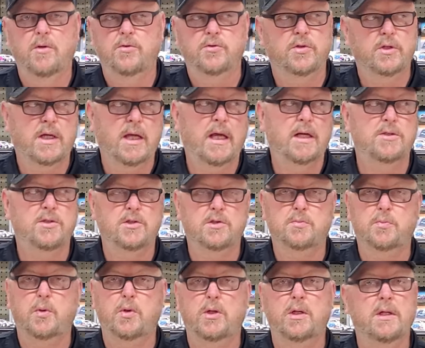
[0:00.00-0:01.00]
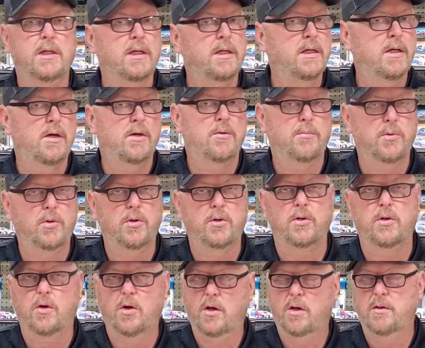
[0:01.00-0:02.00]
So you can't just put it in there, put
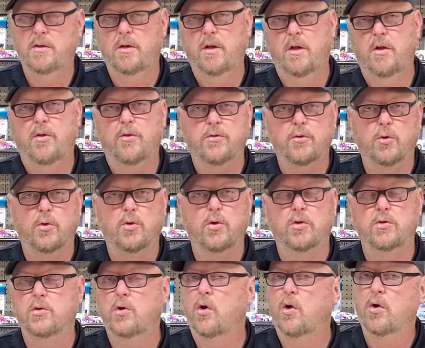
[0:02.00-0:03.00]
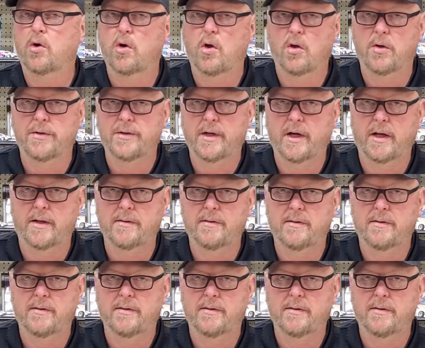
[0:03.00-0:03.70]
it on, throw it on the car, call it done.